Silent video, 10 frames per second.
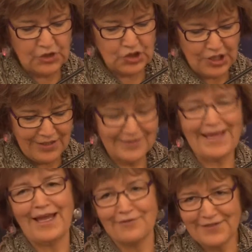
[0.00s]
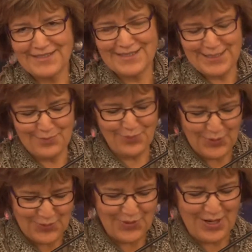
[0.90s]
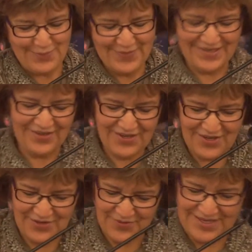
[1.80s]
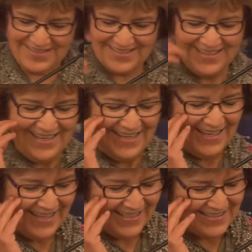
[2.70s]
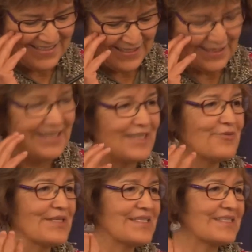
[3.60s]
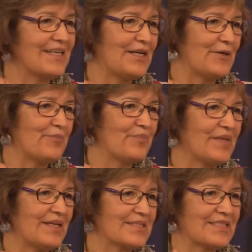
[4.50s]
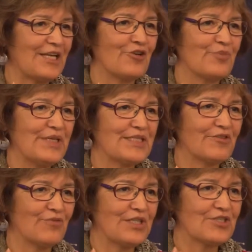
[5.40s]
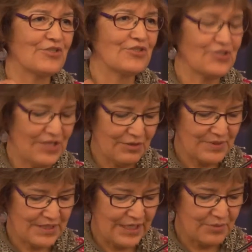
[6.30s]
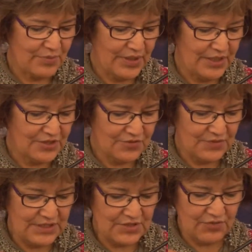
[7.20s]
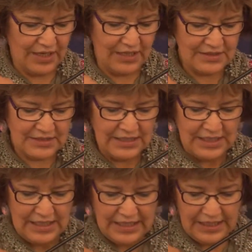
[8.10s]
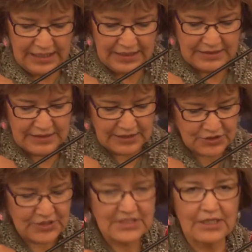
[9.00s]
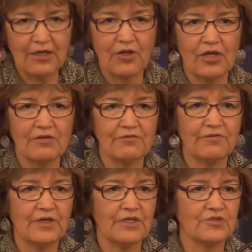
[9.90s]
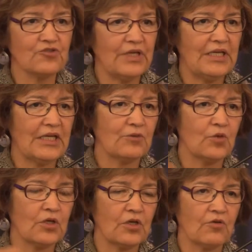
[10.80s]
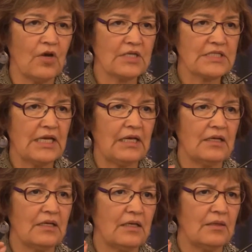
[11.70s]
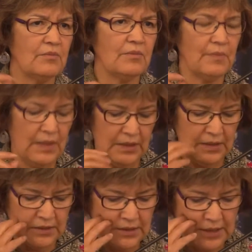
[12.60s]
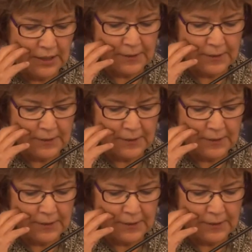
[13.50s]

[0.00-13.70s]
Child Advocacy Program. There, I got it right. And it was a stellar piece of research that was led by Therese Grant, and she's done a lot of training and work across Canada and